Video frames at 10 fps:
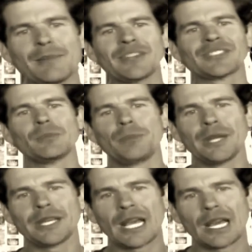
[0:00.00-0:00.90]
be some
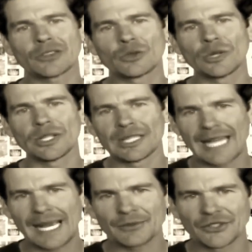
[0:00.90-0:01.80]
big ethical
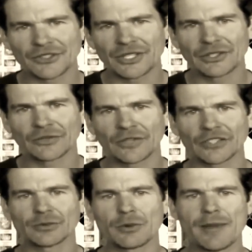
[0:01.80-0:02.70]
lapses in this
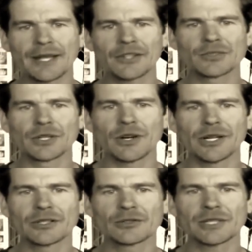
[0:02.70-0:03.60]
festival management.
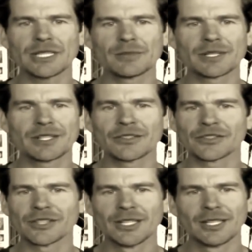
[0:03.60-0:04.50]
I agree,
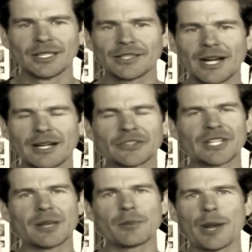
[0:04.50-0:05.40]
because Doug is
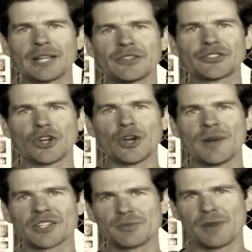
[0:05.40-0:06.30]
getting paid so
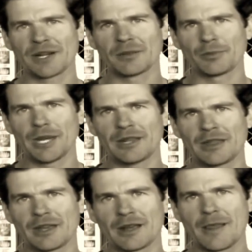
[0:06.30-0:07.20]
much money to be
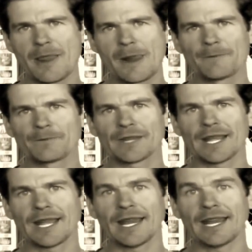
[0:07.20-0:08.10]
there.
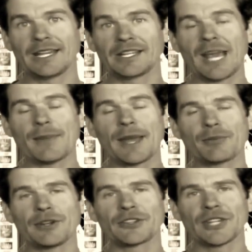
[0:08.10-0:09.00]
And he kept
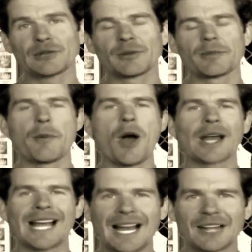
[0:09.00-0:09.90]
that pretty secret, but
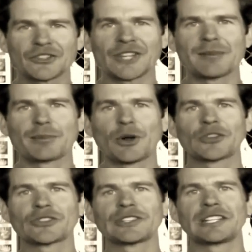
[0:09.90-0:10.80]
Mike Arnstein
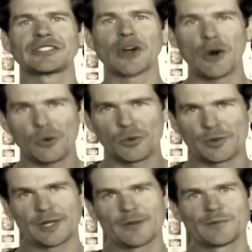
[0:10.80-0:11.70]
personally told me.